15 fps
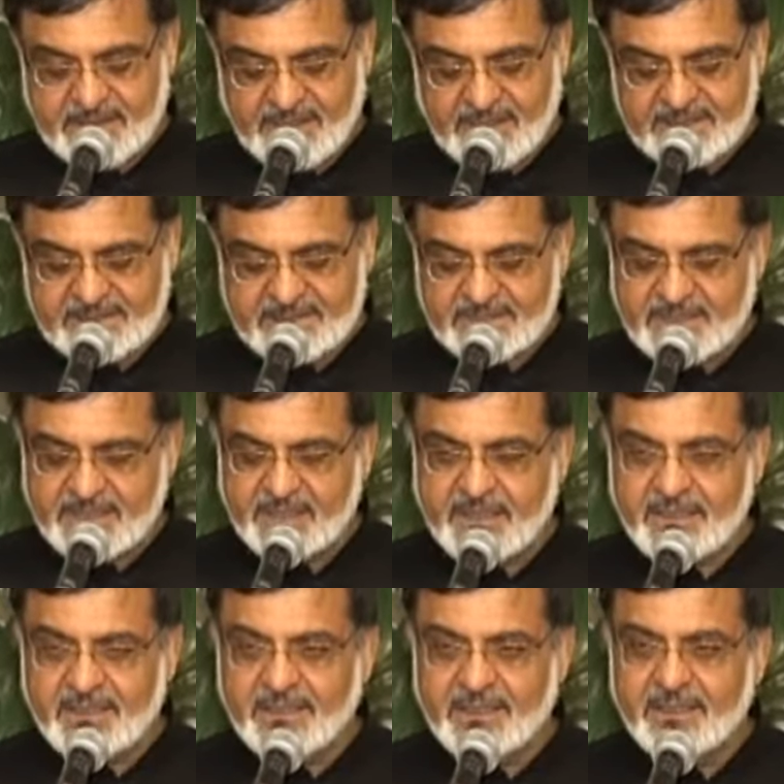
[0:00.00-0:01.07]
a
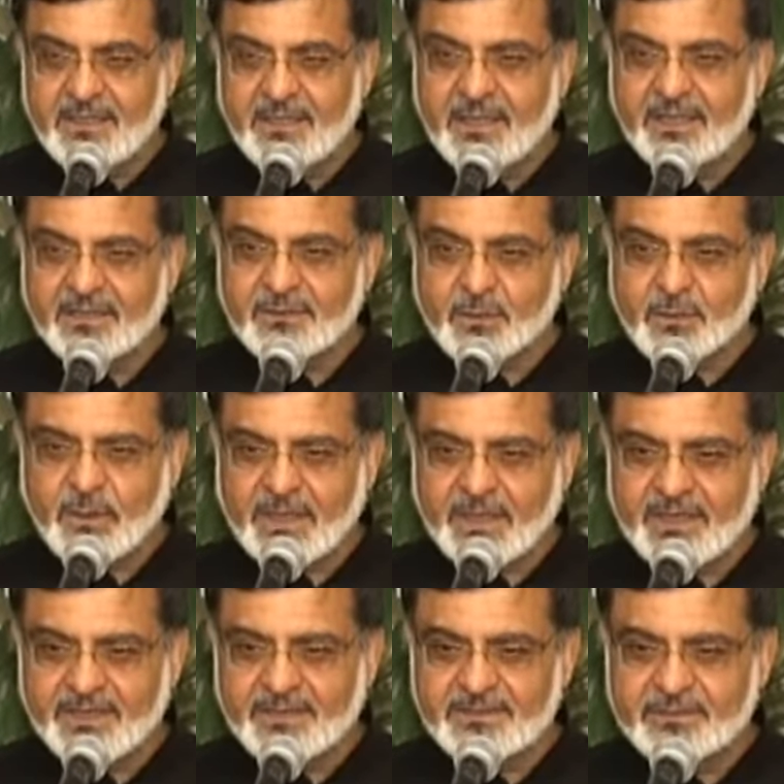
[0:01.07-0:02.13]
still and
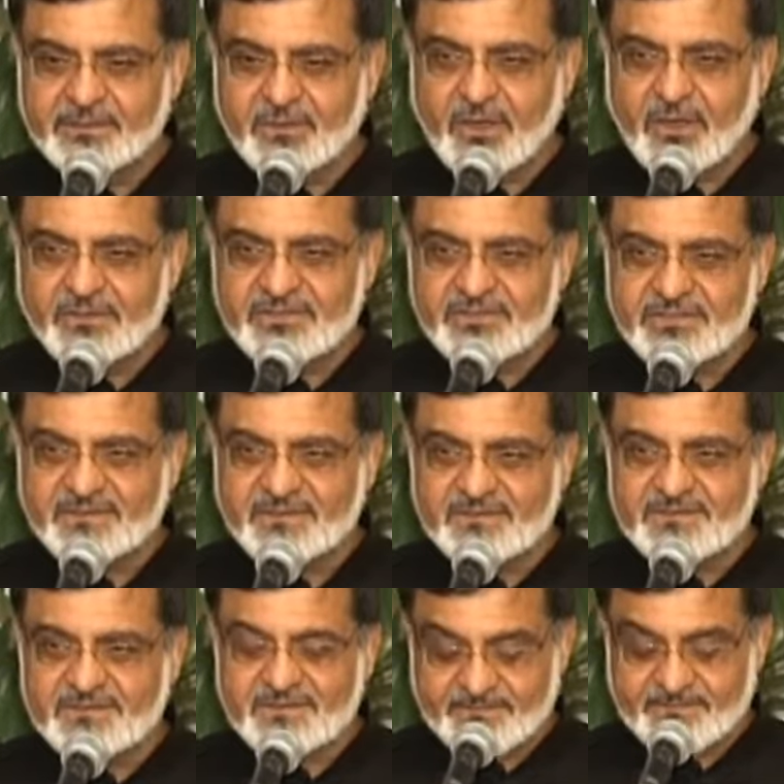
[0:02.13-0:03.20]
quiet
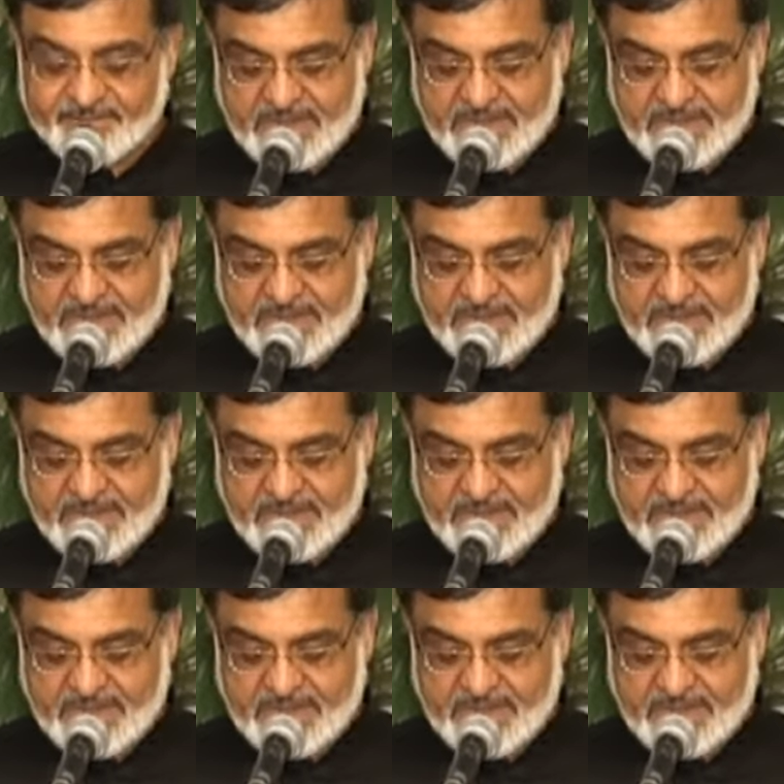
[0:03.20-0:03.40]
conscience.